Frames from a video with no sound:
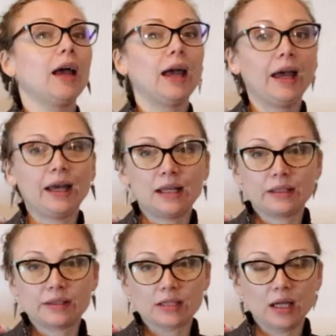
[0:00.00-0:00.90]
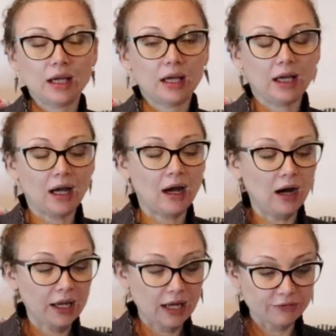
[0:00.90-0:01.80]
And
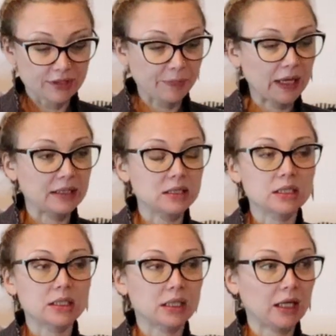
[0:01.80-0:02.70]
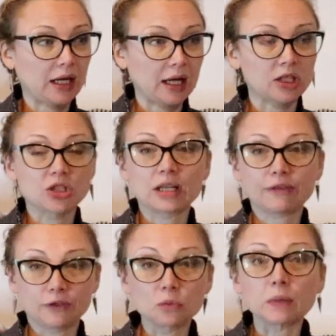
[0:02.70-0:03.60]
I have spent actually
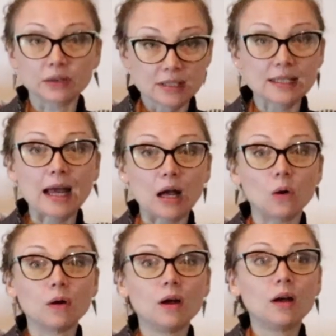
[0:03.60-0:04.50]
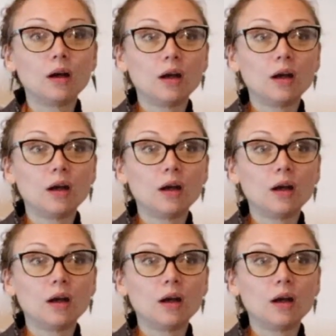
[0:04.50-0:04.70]
a few months now